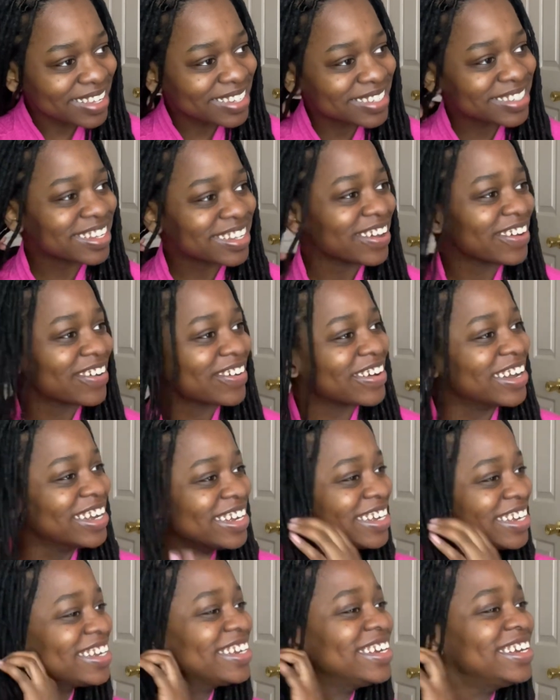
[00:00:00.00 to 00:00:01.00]
So
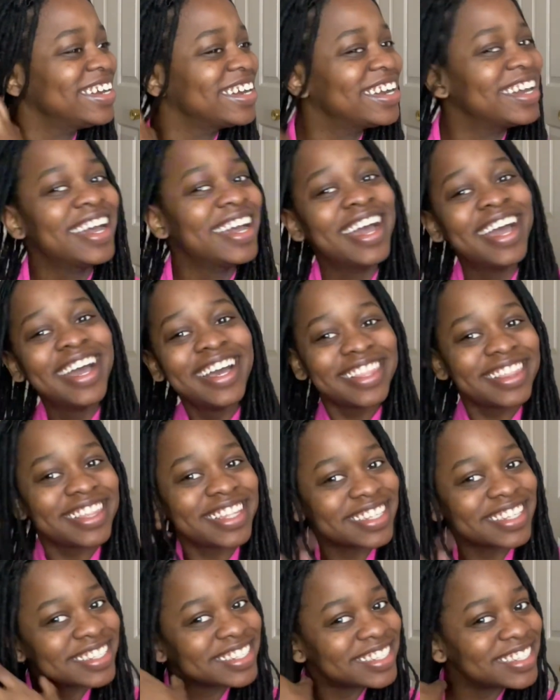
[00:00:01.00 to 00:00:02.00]

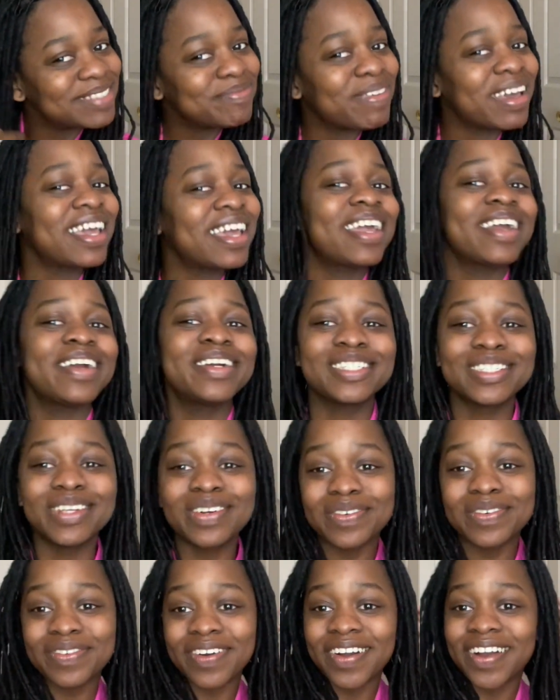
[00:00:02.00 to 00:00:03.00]
this is my hair so
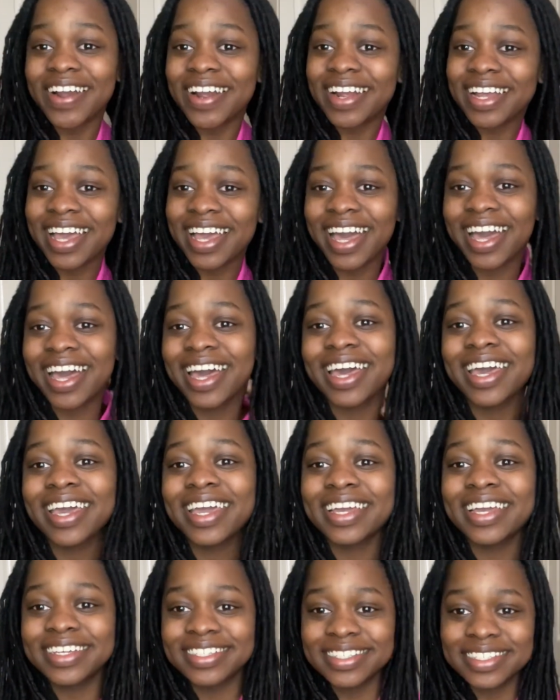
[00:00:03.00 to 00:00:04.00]
far,
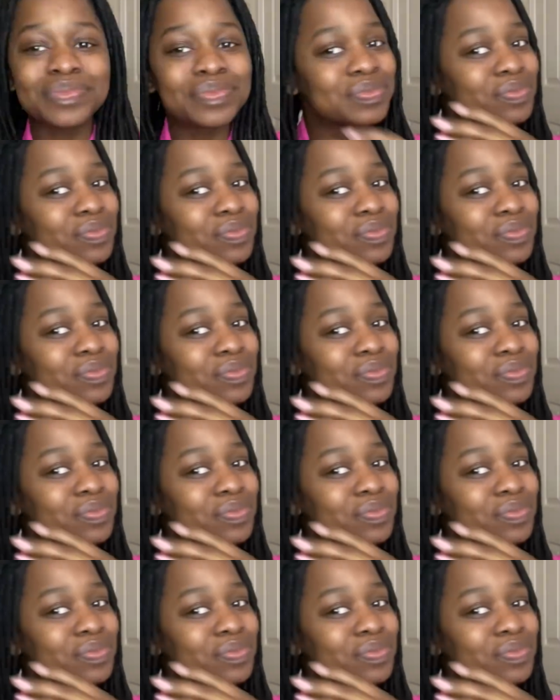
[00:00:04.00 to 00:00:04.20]
guys.